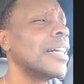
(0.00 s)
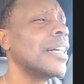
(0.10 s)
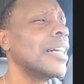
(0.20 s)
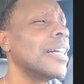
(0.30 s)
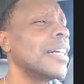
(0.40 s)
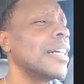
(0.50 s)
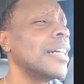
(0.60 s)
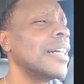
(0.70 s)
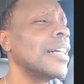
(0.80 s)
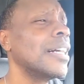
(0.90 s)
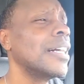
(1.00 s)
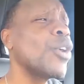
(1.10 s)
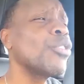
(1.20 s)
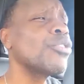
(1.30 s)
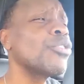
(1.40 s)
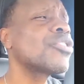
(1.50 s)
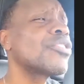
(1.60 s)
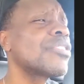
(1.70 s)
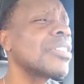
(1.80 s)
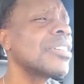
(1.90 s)
aloof
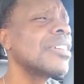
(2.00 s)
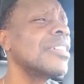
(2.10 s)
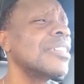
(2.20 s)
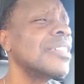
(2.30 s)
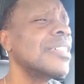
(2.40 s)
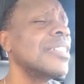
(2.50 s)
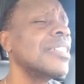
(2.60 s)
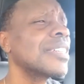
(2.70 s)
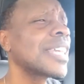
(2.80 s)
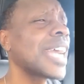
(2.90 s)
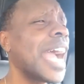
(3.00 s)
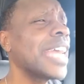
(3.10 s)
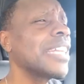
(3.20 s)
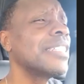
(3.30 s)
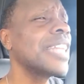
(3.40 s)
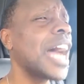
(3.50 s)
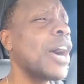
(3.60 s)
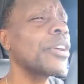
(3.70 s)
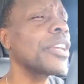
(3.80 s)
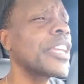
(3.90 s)
almost kind of
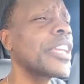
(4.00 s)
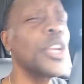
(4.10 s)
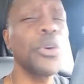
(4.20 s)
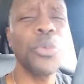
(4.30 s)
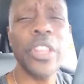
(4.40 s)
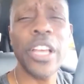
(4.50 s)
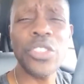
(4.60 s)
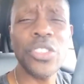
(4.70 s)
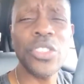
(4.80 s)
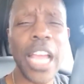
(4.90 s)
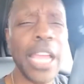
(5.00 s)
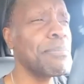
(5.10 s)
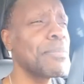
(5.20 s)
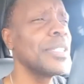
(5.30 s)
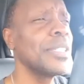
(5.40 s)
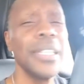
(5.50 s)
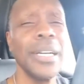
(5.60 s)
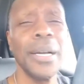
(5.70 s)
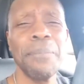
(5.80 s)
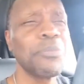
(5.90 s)
not here with us type
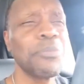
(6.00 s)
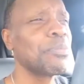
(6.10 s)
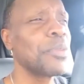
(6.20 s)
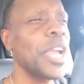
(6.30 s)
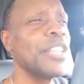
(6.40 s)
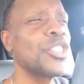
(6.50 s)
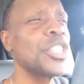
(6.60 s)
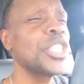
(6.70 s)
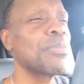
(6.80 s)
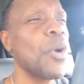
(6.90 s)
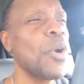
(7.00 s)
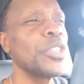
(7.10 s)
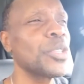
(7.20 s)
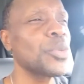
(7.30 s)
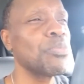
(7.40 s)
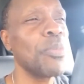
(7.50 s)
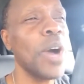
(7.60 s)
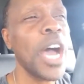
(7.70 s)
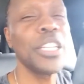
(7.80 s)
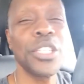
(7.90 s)
and she spoke in this
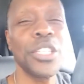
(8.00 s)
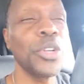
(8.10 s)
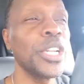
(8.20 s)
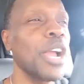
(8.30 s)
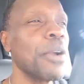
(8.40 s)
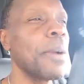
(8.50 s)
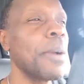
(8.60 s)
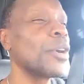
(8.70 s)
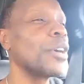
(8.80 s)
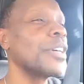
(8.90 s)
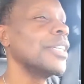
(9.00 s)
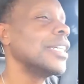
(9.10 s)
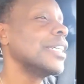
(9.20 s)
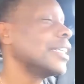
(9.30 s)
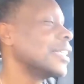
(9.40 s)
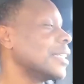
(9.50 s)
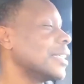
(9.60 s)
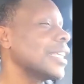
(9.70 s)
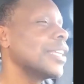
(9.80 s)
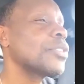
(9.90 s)
monotone and i remember her
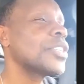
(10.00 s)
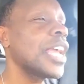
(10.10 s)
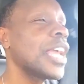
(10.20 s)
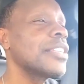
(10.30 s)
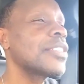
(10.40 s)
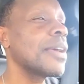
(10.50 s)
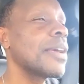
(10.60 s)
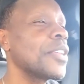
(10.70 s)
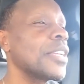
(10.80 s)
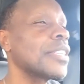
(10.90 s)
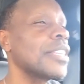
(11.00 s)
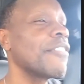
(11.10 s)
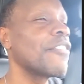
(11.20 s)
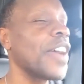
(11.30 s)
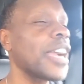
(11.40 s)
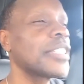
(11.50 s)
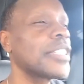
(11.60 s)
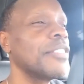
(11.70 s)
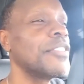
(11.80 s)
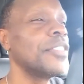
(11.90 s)
you know saying something to the effect
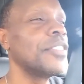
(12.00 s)
of